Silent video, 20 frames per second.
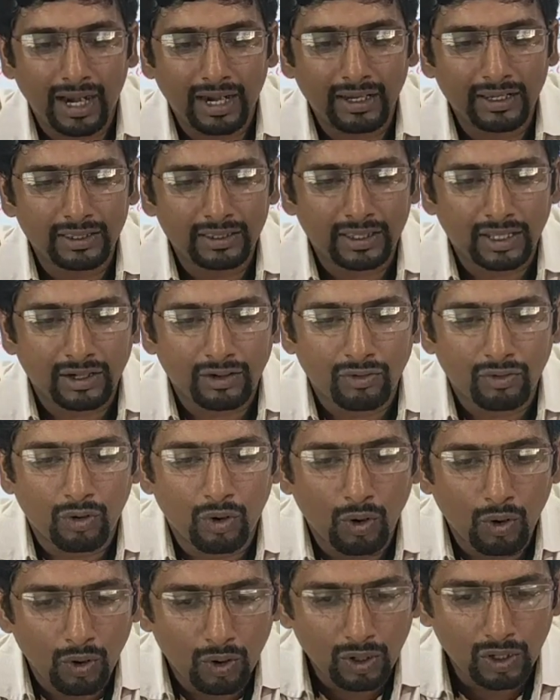and the
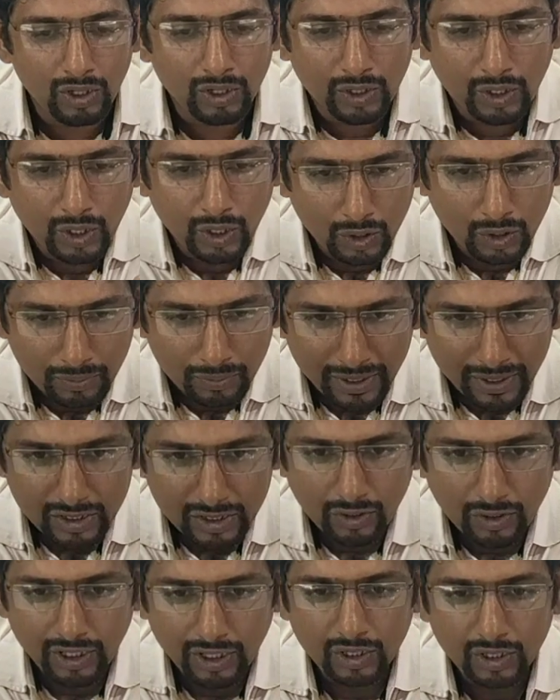whole tube
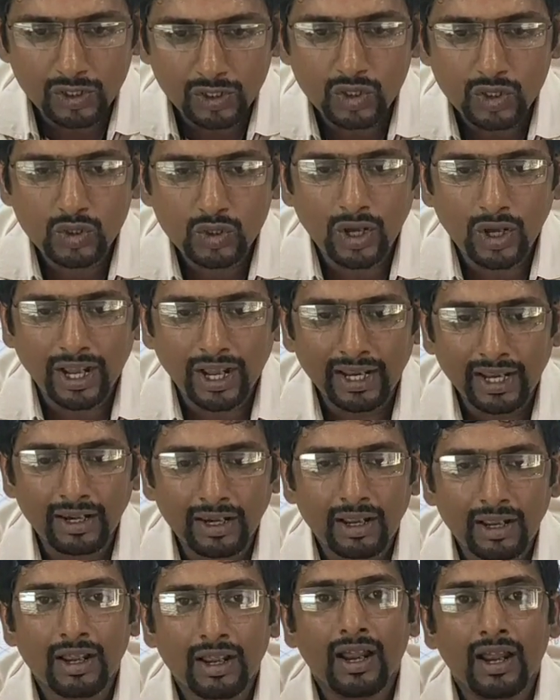is going to
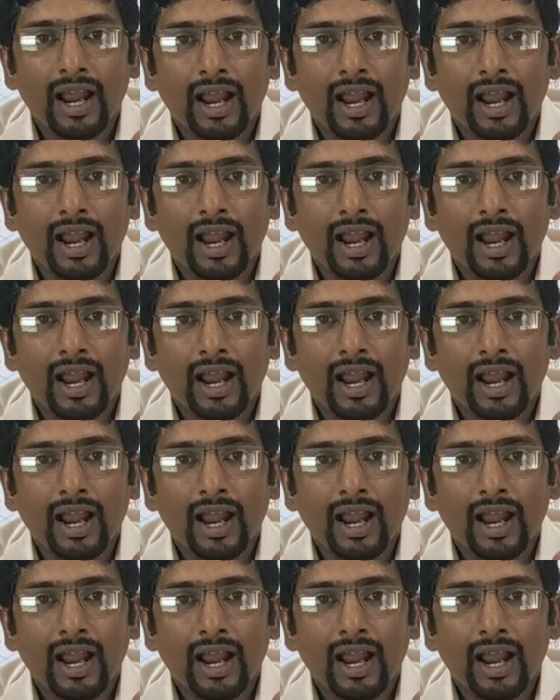join,